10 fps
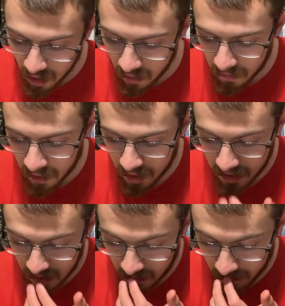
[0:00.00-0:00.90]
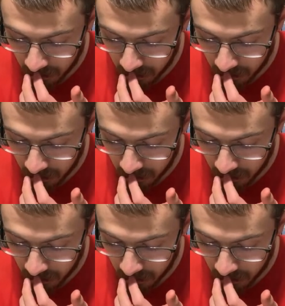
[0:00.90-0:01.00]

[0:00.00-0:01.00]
Ferguson,